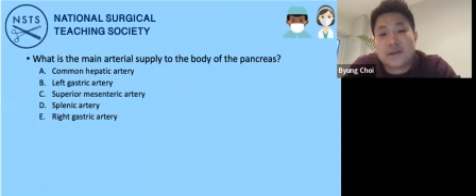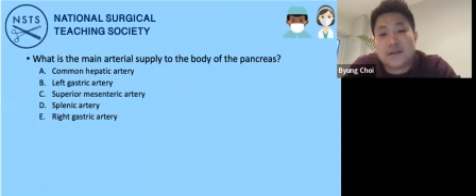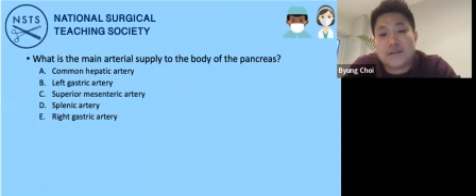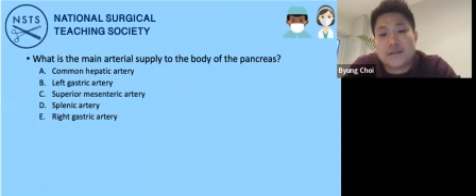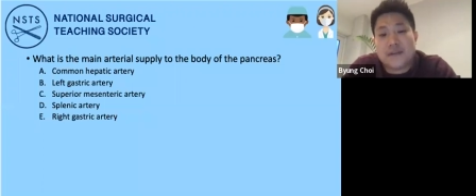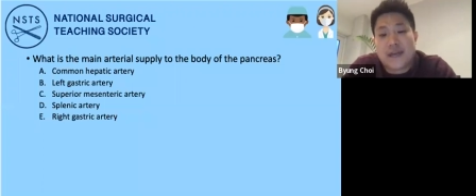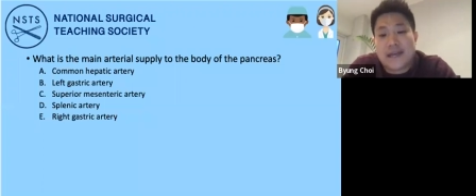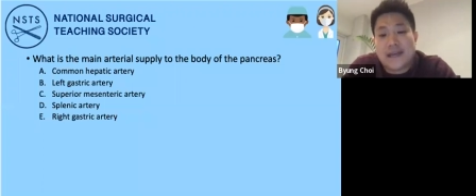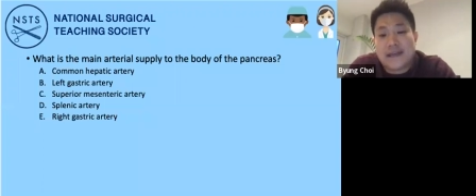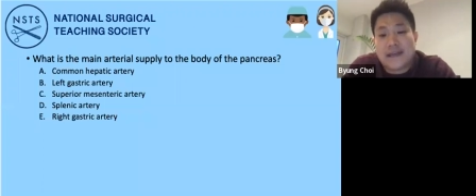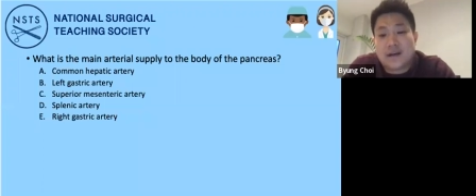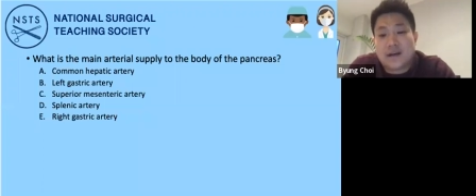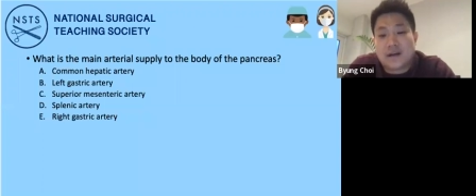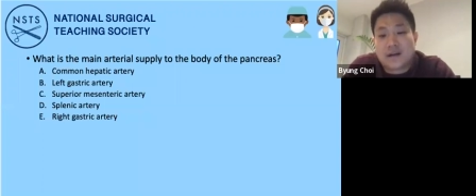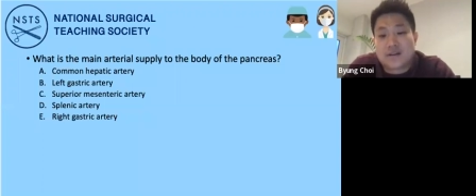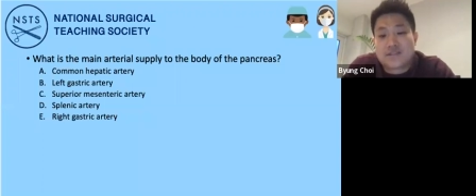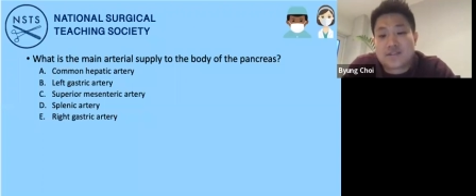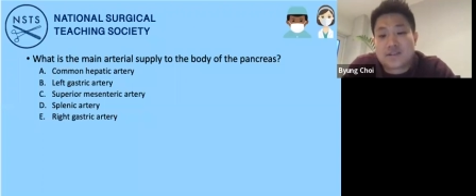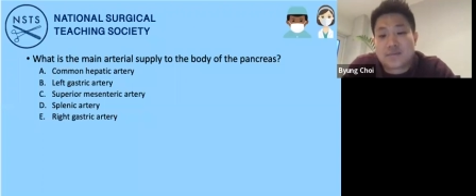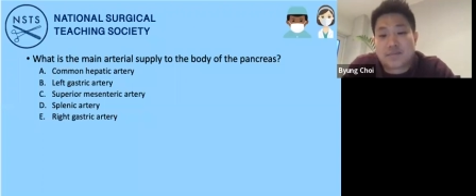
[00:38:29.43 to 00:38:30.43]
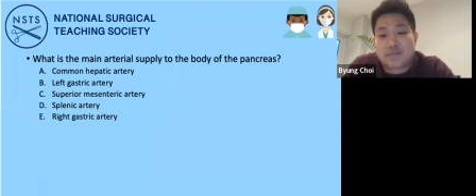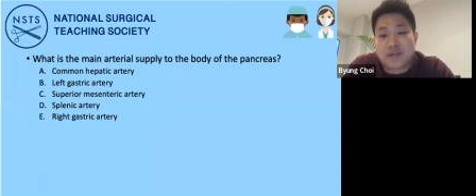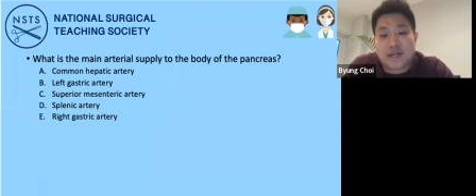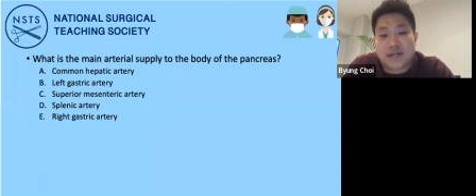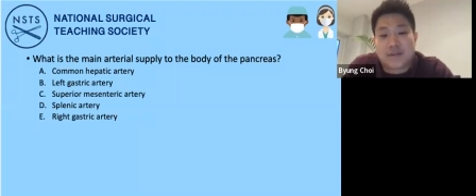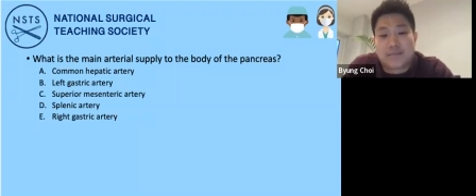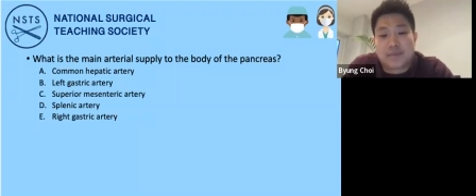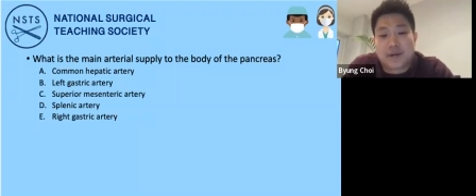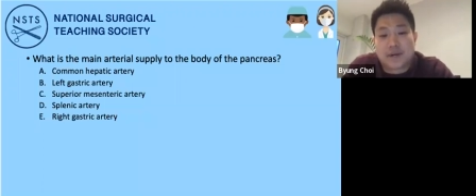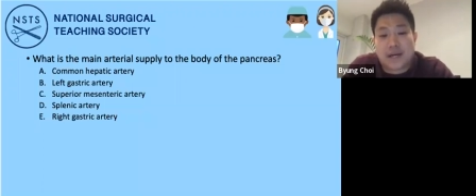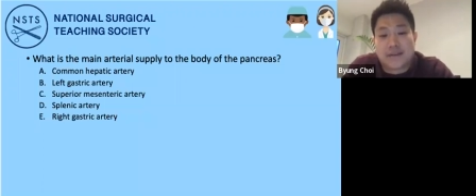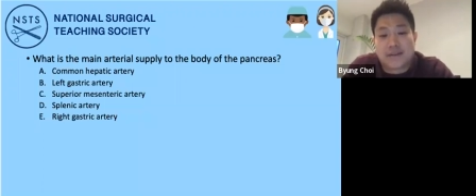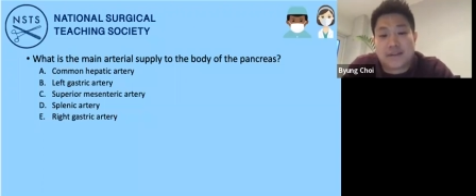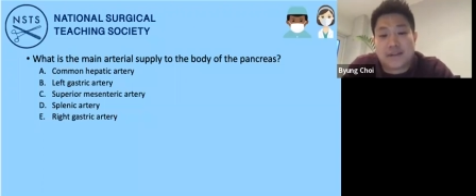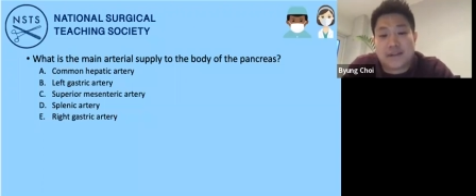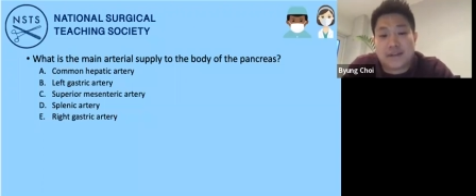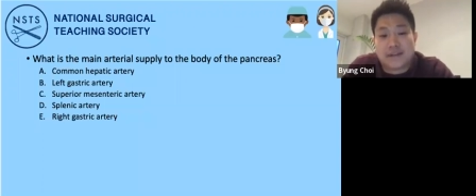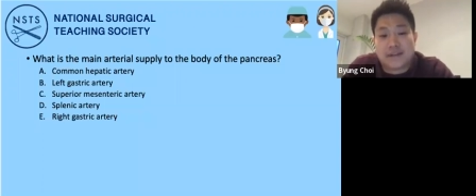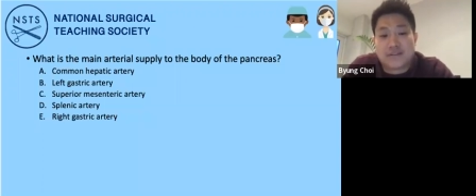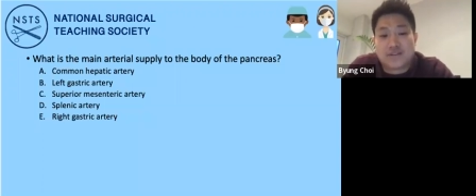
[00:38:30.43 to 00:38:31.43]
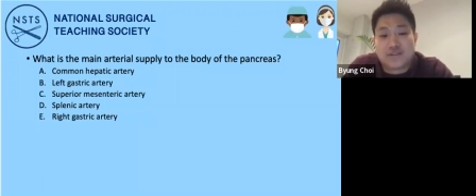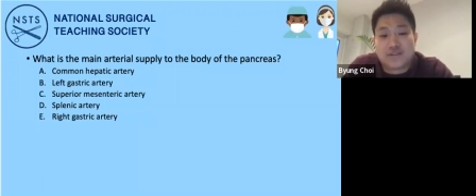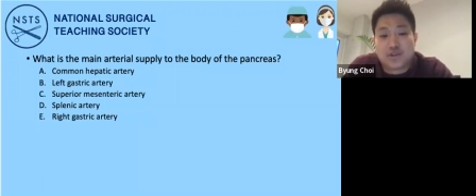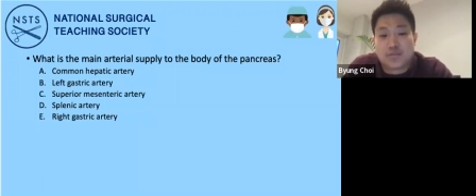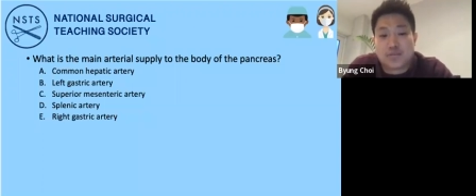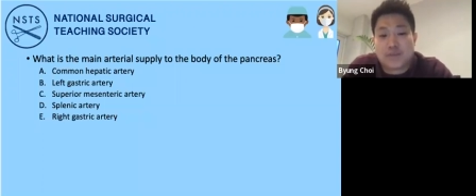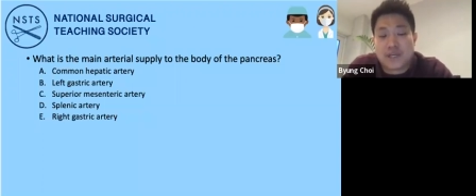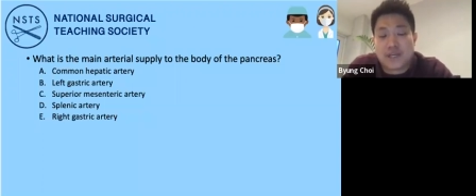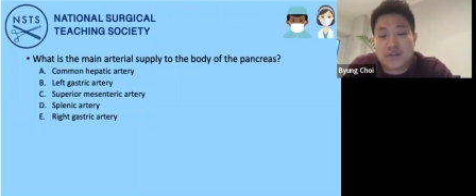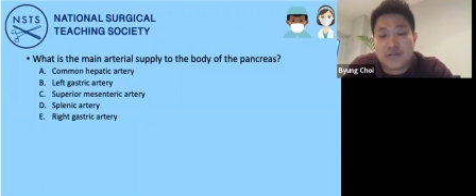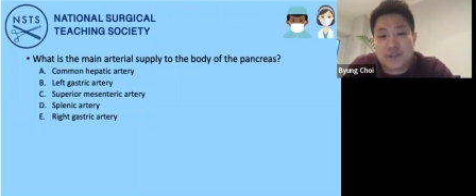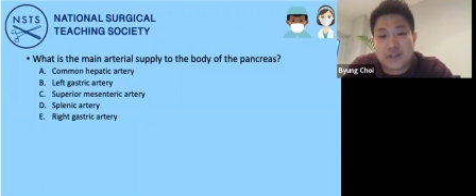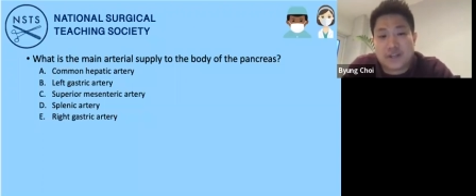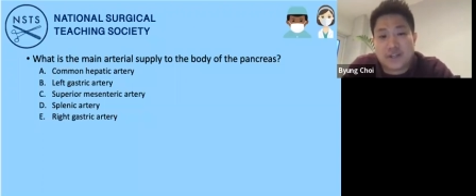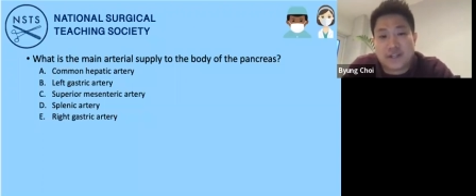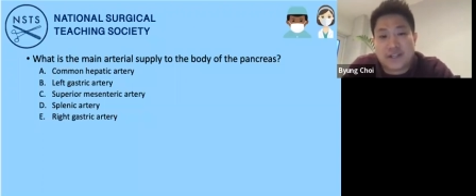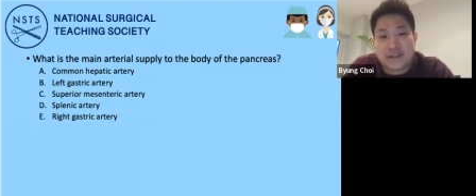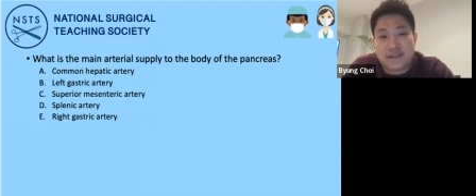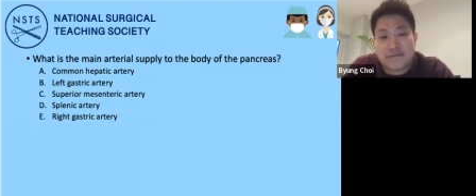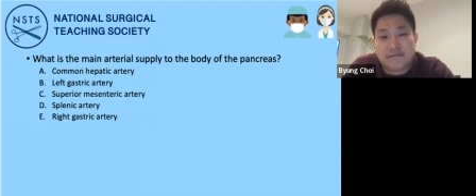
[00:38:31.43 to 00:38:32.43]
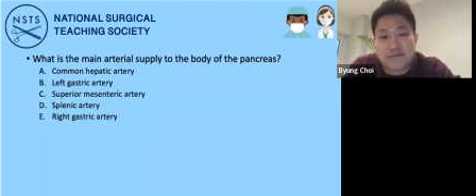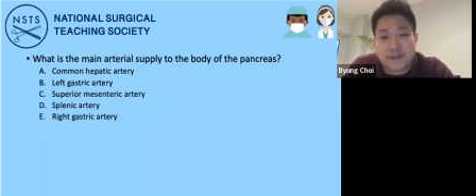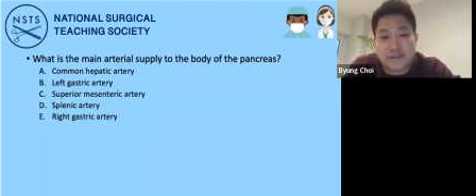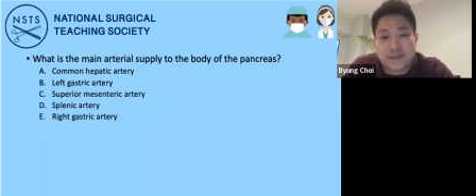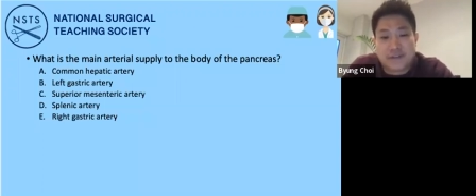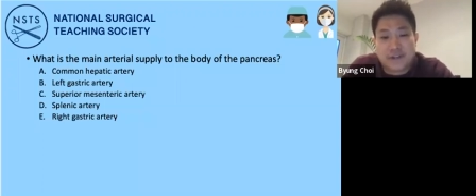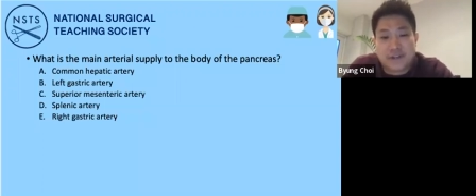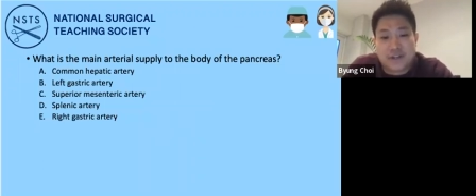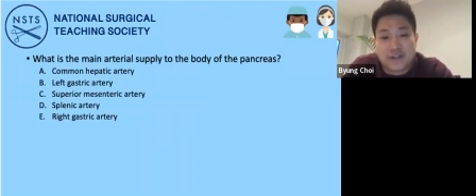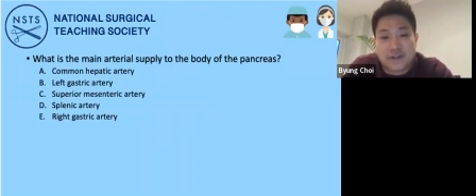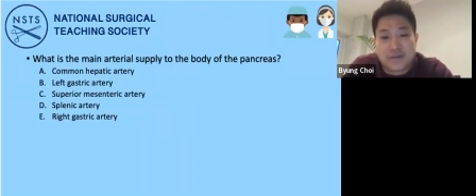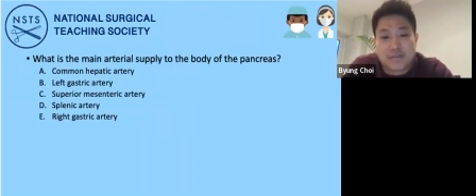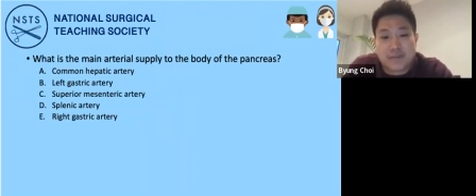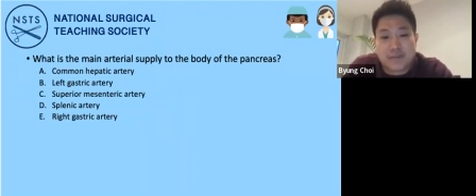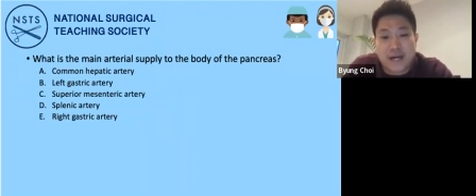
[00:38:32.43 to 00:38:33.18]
they are supplied by the superior and inferior